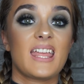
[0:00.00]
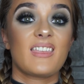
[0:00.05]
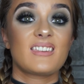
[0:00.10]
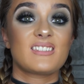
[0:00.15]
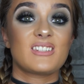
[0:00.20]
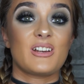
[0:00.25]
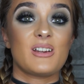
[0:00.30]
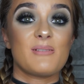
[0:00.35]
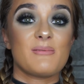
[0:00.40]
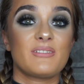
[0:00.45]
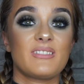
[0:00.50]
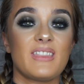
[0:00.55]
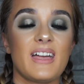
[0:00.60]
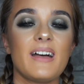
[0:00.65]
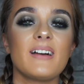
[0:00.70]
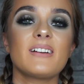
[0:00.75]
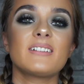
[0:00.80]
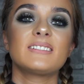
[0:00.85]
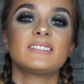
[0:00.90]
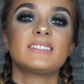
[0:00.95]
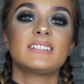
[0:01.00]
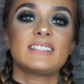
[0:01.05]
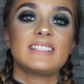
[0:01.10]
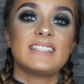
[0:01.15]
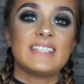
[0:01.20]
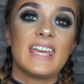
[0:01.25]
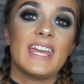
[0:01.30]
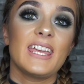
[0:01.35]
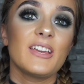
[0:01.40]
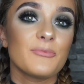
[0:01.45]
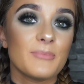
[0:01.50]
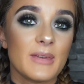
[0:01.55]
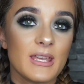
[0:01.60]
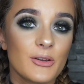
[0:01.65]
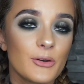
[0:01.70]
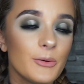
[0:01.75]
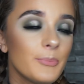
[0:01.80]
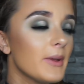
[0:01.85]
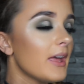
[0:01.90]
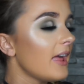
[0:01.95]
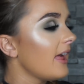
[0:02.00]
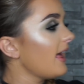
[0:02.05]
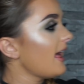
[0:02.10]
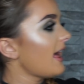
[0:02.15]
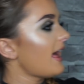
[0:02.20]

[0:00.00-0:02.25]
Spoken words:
Sorry about that. Day of makeup.